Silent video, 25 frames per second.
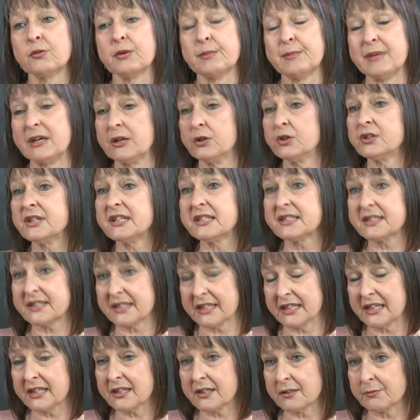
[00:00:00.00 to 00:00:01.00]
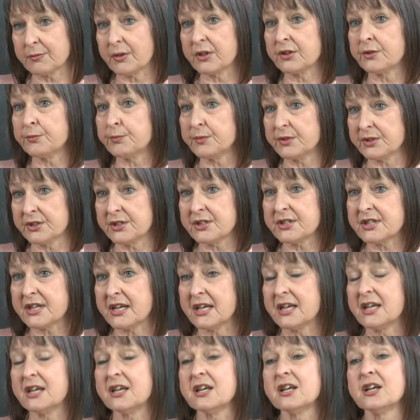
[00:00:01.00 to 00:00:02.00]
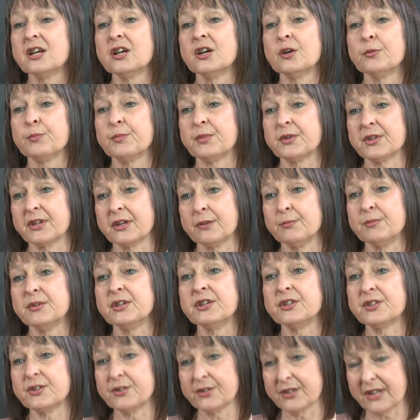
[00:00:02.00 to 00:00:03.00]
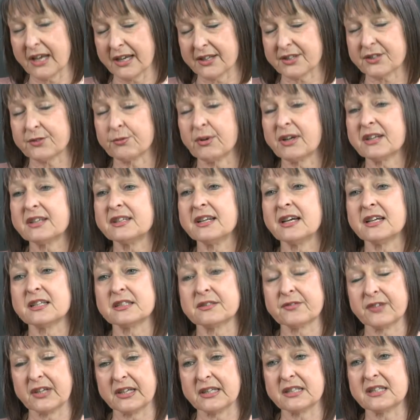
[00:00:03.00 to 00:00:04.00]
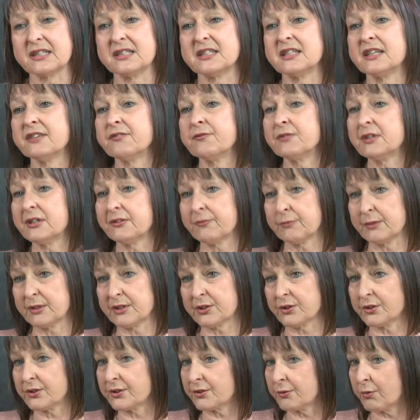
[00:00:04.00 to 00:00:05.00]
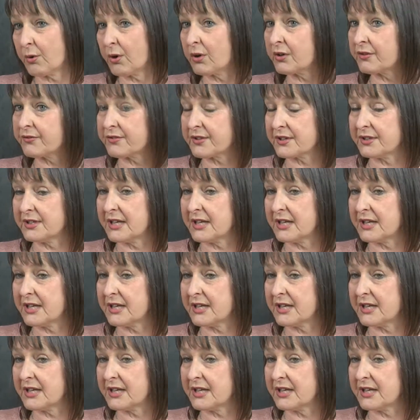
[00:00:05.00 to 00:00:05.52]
We may only see them on a Monday, but you get to recognise faces even if we don't know all of the